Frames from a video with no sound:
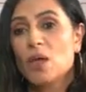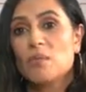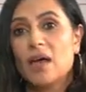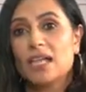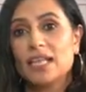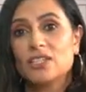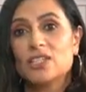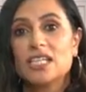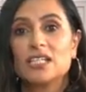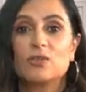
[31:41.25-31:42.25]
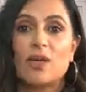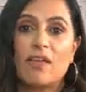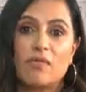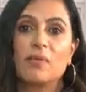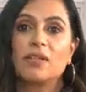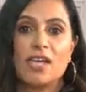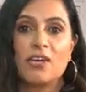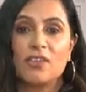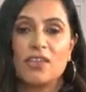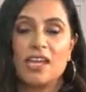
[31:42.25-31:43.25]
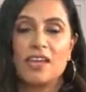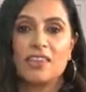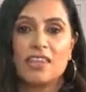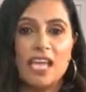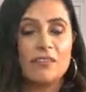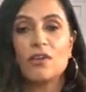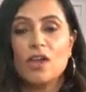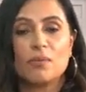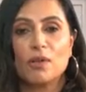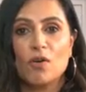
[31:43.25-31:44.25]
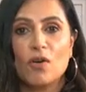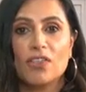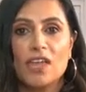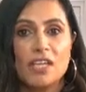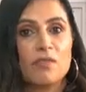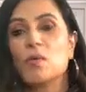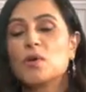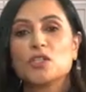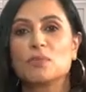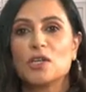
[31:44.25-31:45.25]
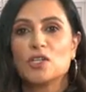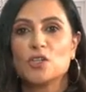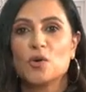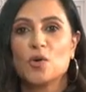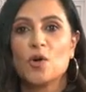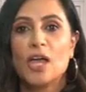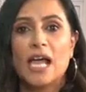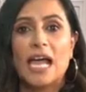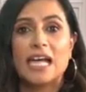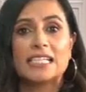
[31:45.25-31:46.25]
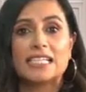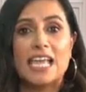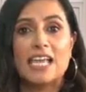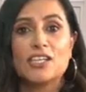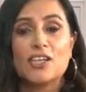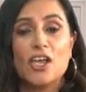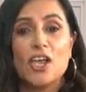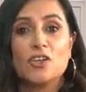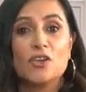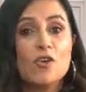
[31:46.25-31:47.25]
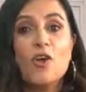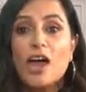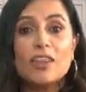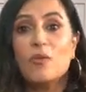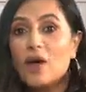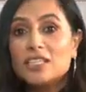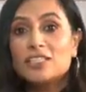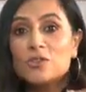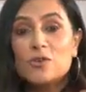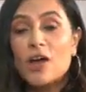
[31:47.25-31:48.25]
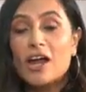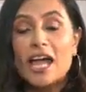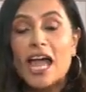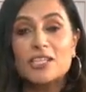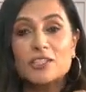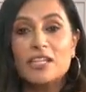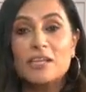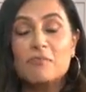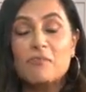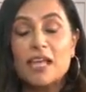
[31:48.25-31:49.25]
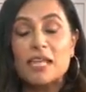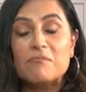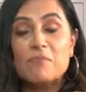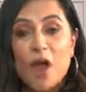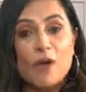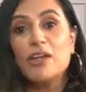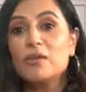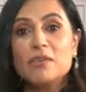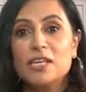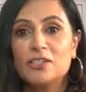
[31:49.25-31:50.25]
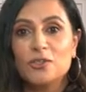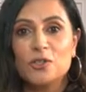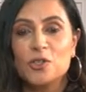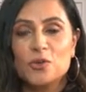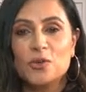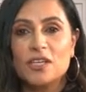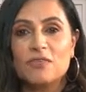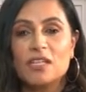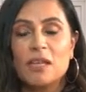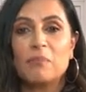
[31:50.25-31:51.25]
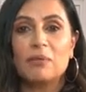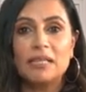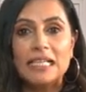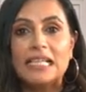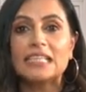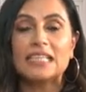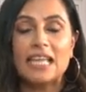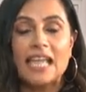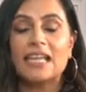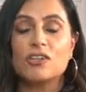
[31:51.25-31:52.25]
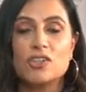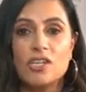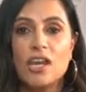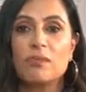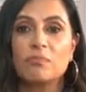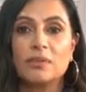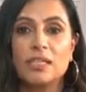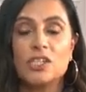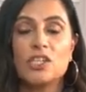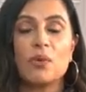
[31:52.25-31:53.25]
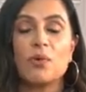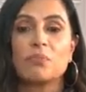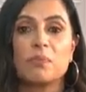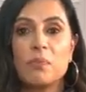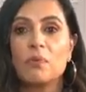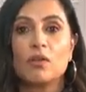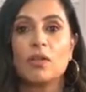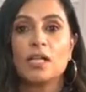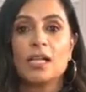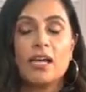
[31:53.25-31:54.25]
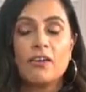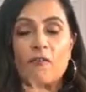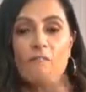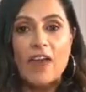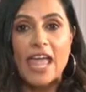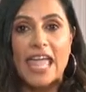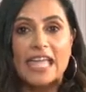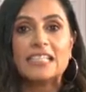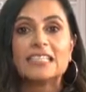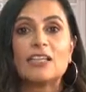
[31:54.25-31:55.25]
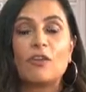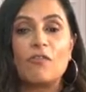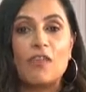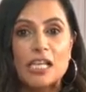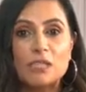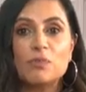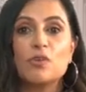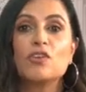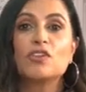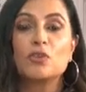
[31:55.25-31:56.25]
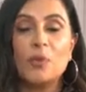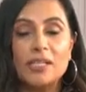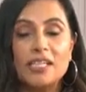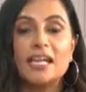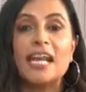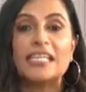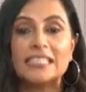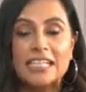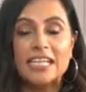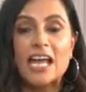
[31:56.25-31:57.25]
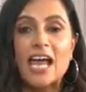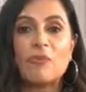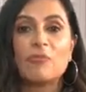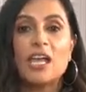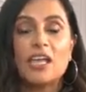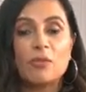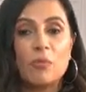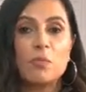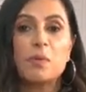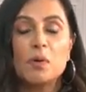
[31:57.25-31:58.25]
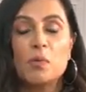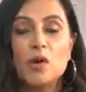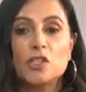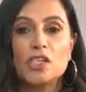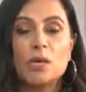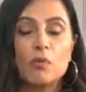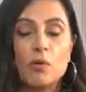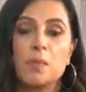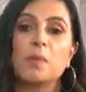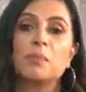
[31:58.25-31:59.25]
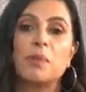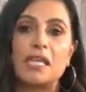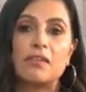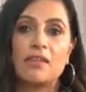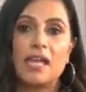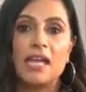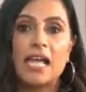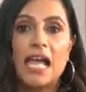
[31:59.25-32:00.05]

But I'd like to say to everybody out there, thank you for coming on, thank you for watching my show. As I said, you are the ones who are actually empowering me to do the shows every day. Please like and share. Please share with people, your friends on Facebook, Twitter, Instagram. The more people who watch it, more people will benefit.